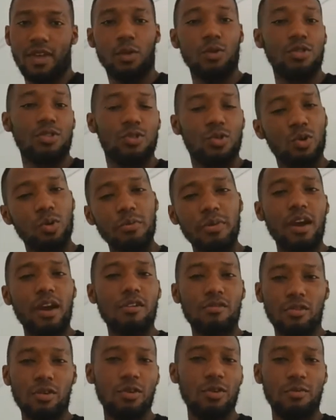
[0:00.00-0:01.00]
I will still be
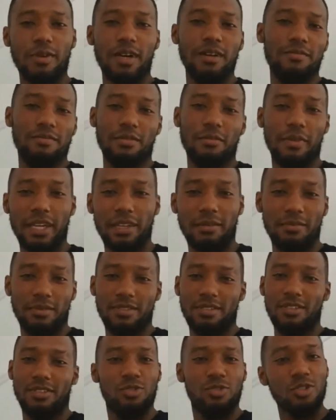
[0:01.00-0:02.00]
a roadman from
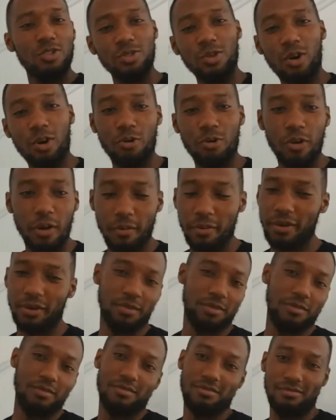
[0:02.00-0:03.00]
Edmonton, just not a
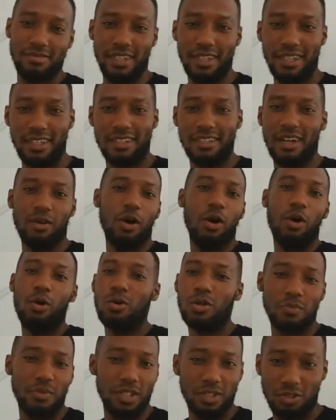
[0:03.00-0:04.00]
criminal. Yeah, I'll
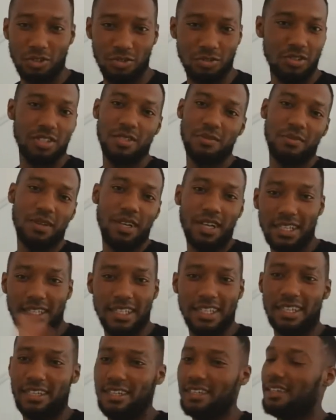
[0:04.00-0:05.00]
always be street
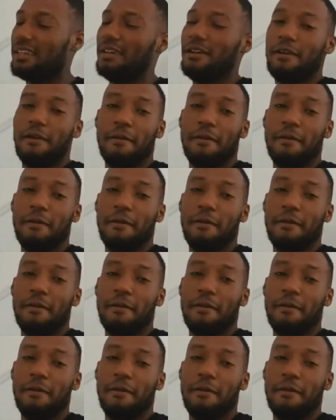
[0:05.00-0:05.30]
smart and that,